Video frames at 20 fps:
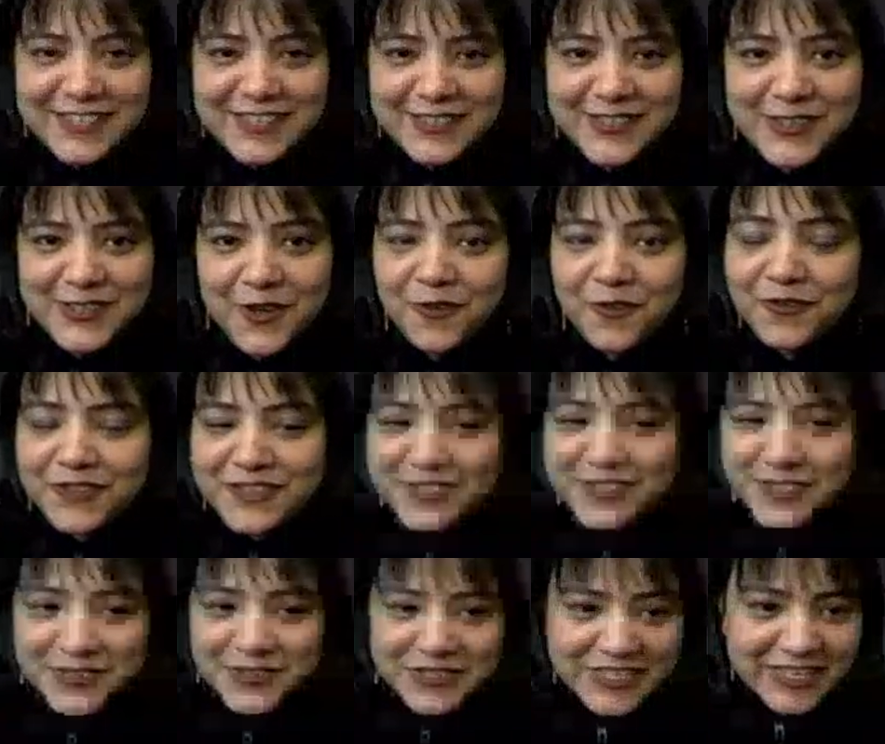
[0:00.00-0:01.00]
and
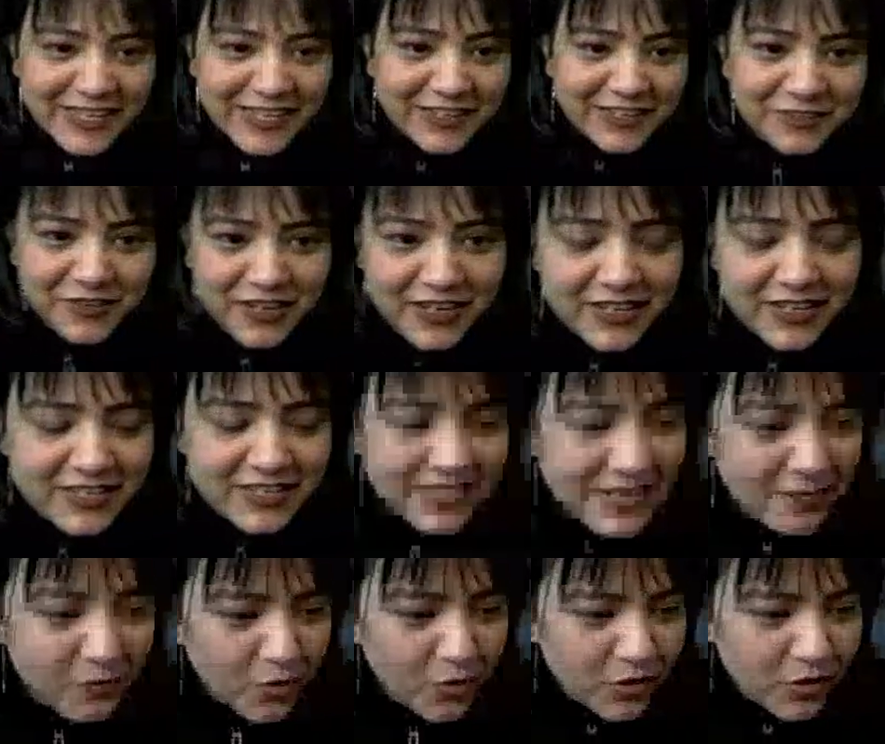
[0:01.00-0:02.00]
softens your skin, okay? Is
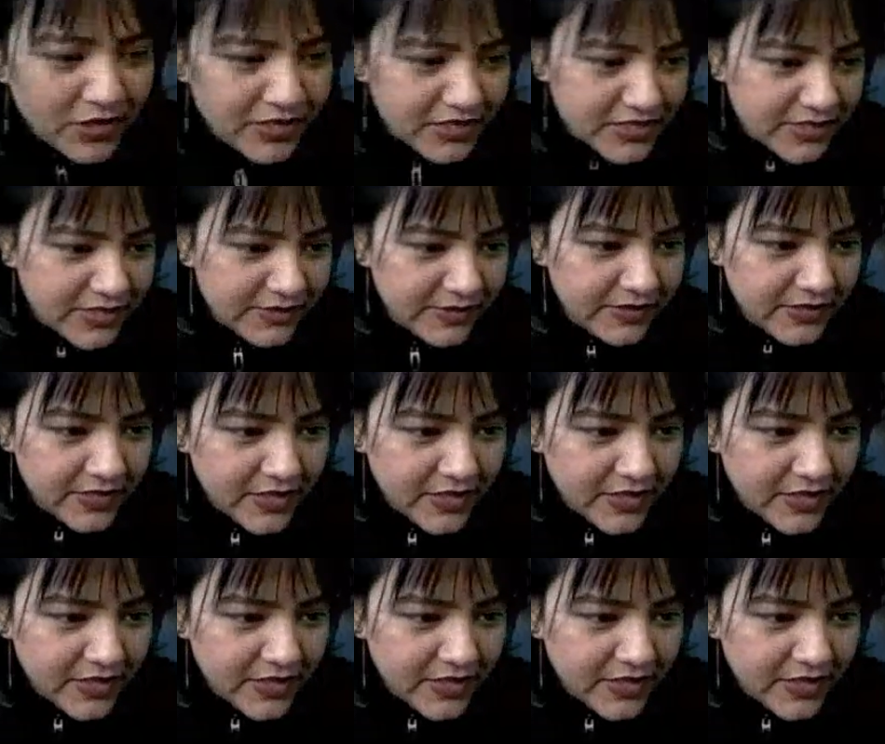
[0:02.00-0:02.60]
an emollient.